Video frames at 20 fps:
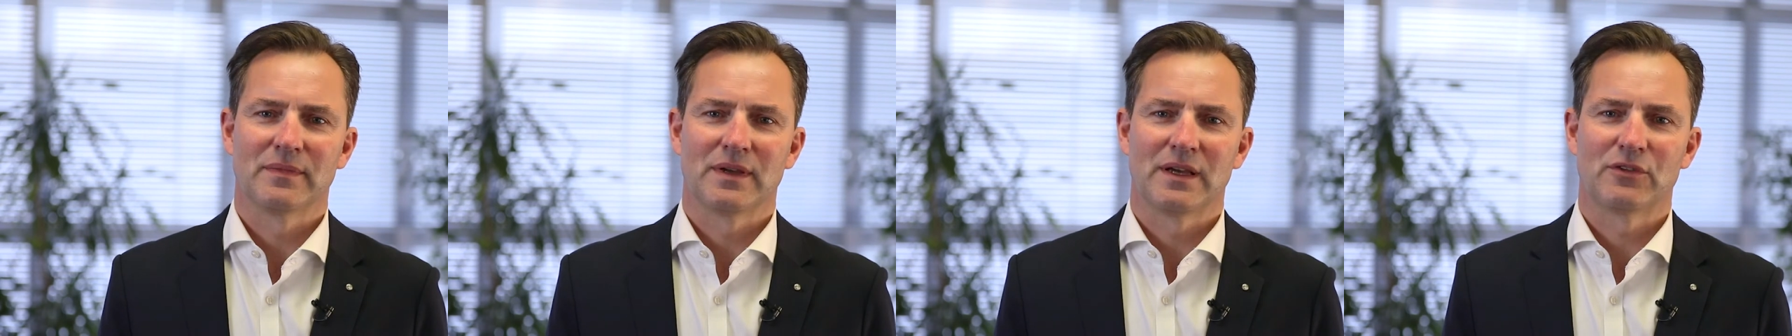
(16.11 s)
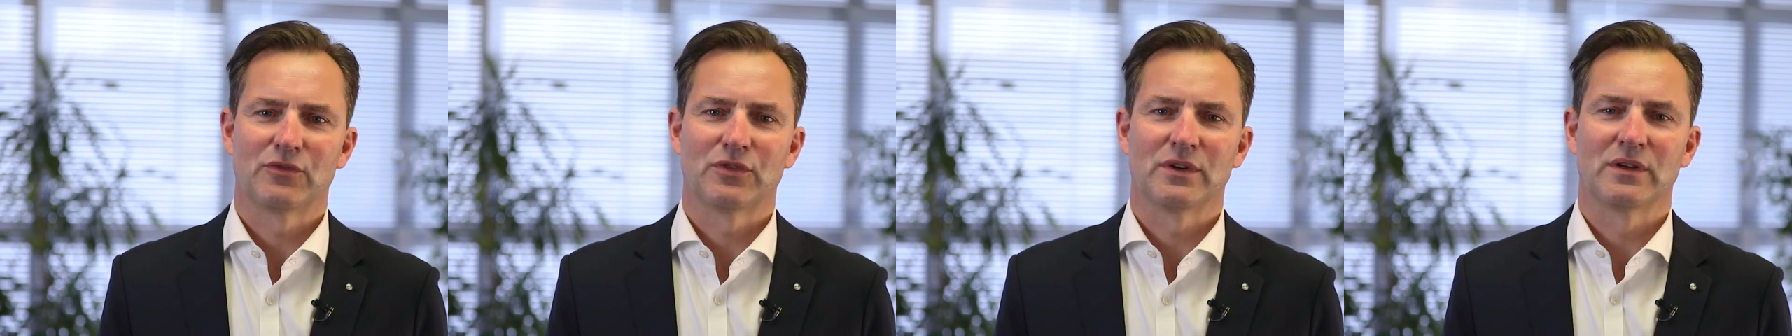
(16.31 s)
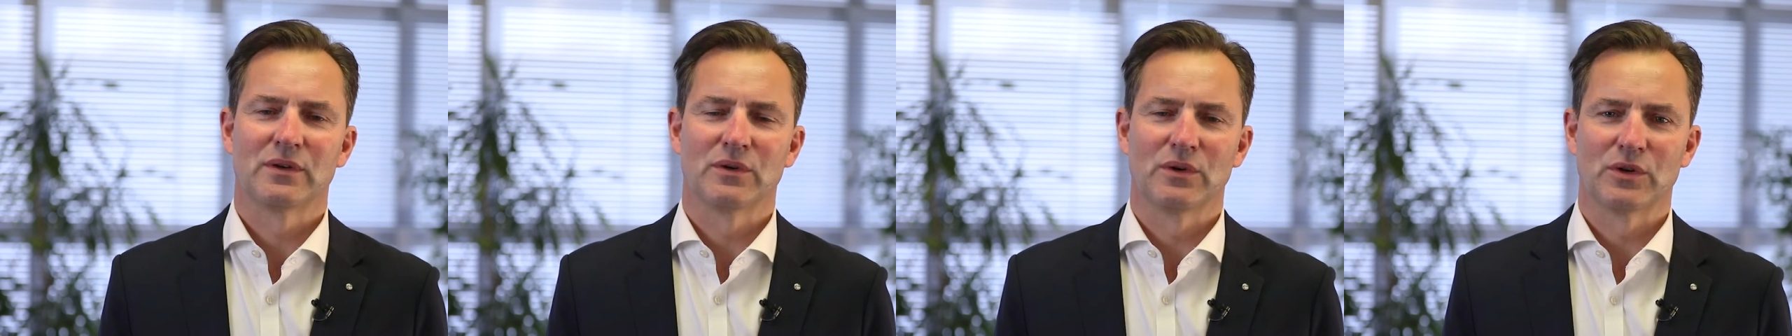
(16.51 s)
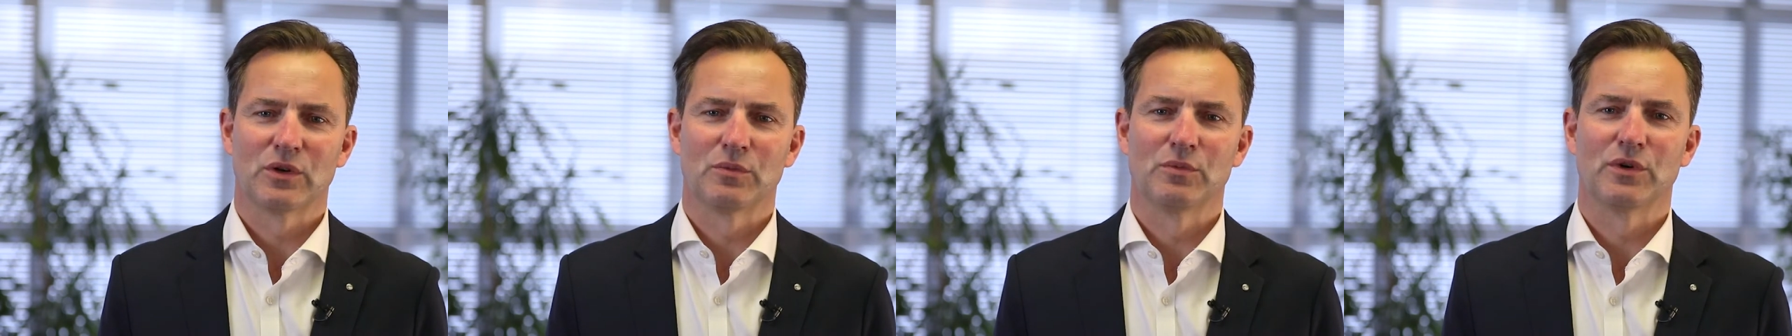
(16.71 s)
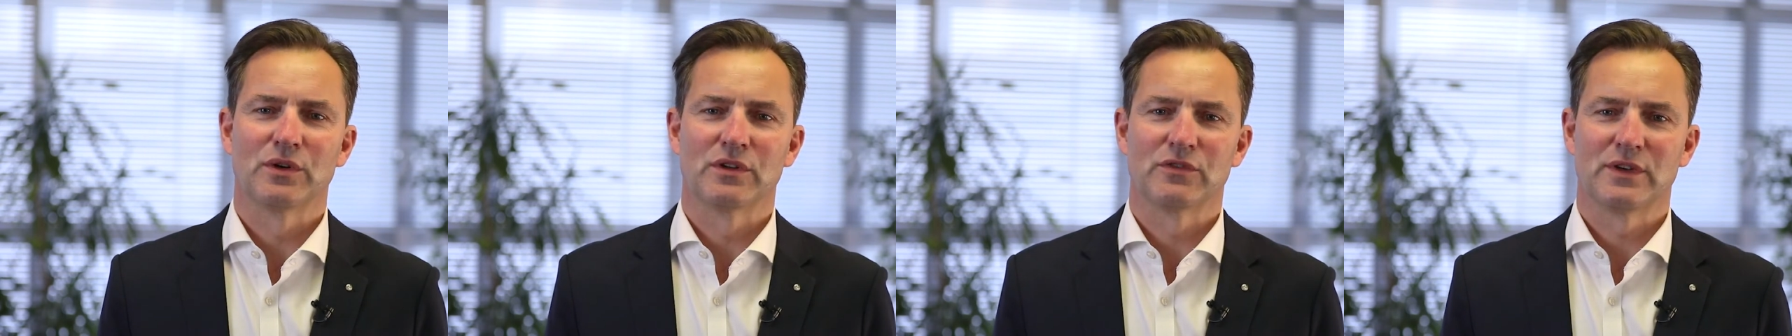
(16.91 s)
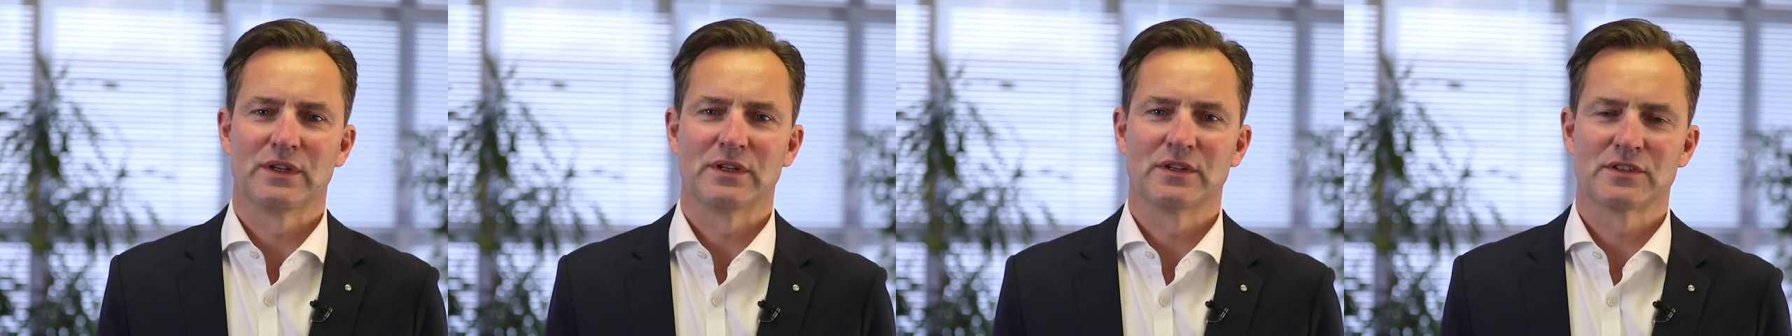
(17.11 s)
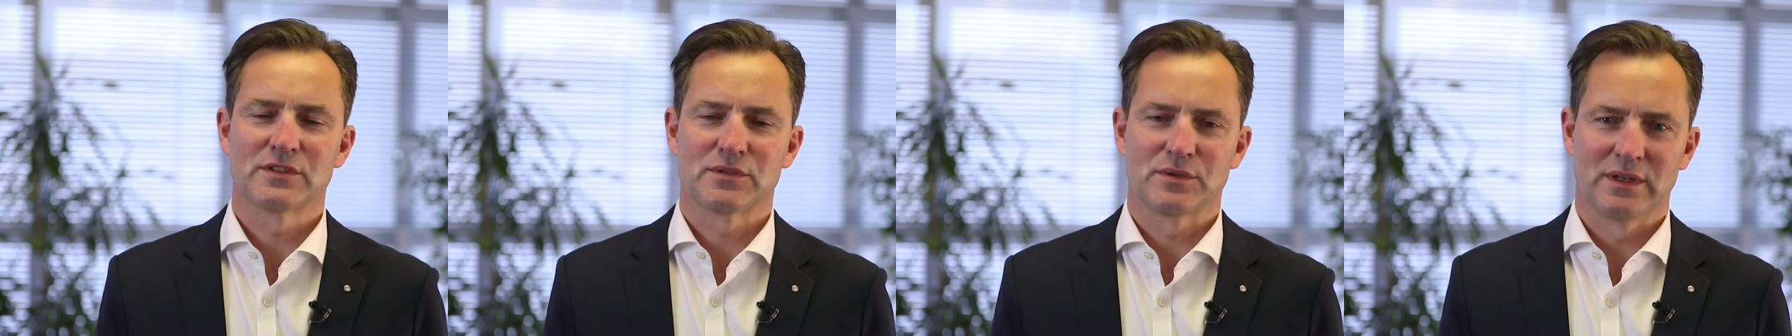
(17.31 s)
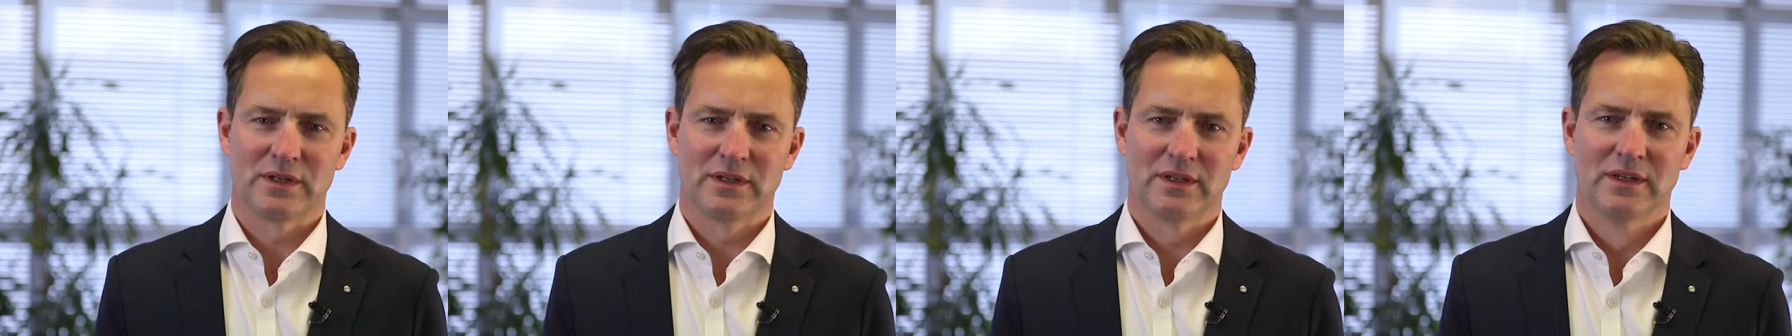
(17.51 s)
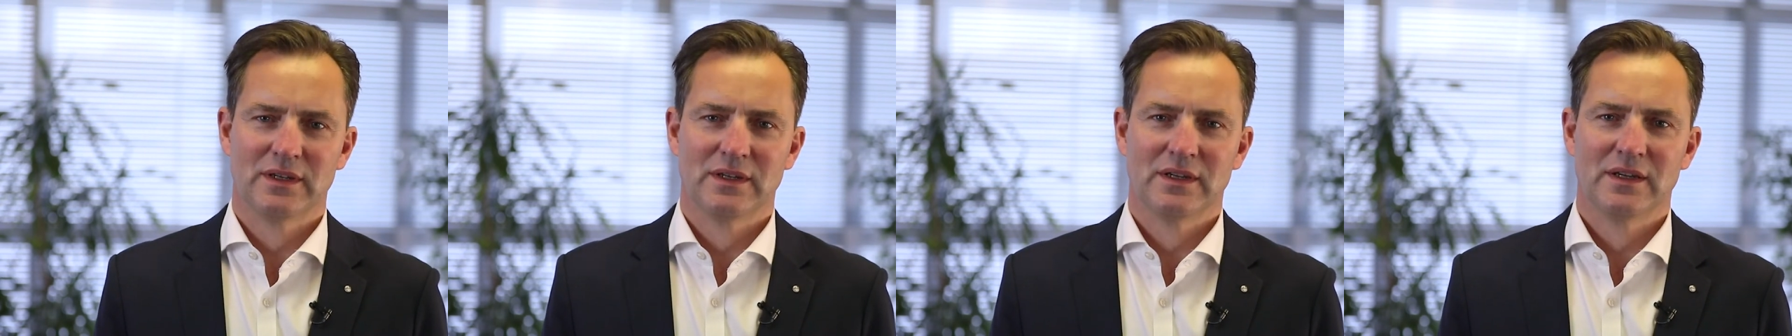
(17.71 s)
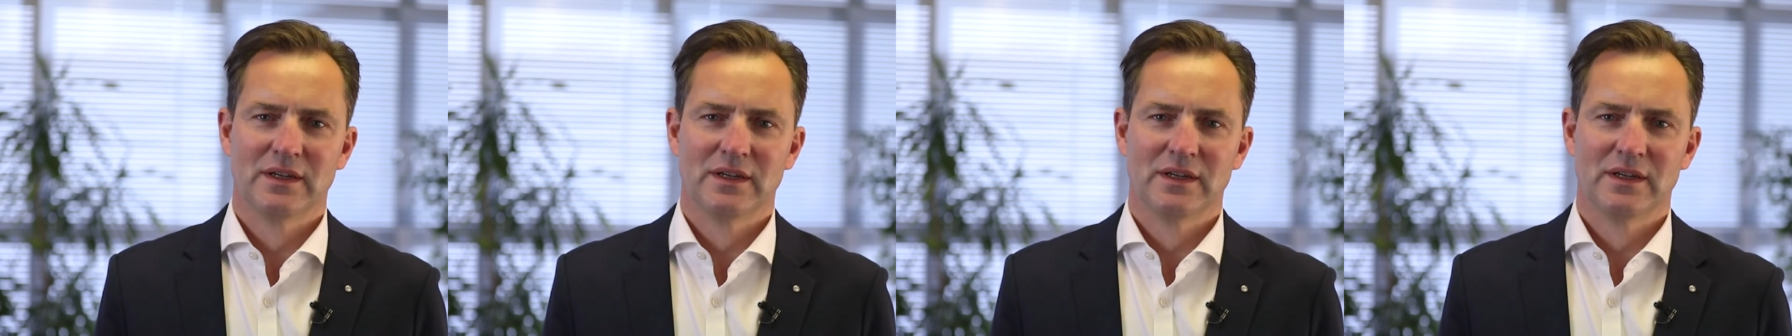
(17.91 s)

African automotive industry,